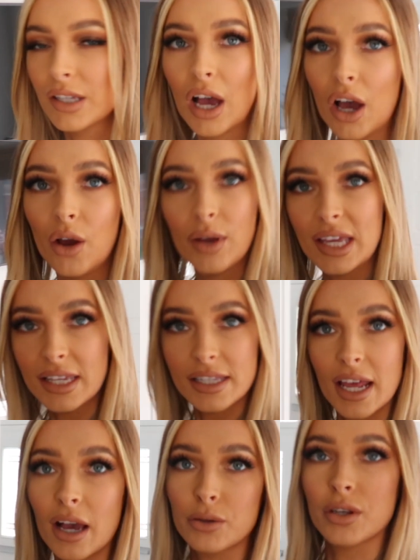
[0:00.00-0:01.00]
So it is
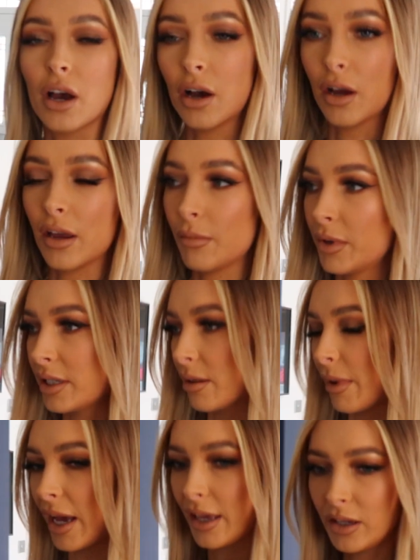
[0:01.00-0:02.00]
now time to
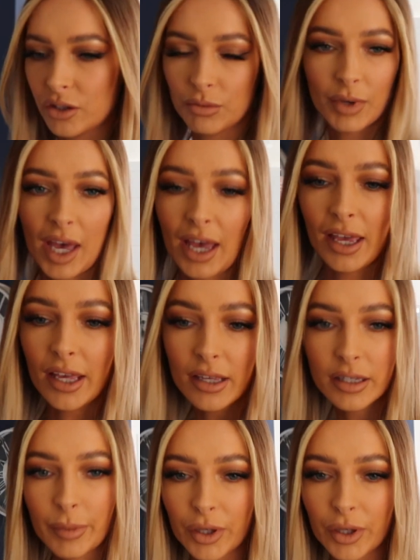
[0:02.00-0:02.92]
make some cakes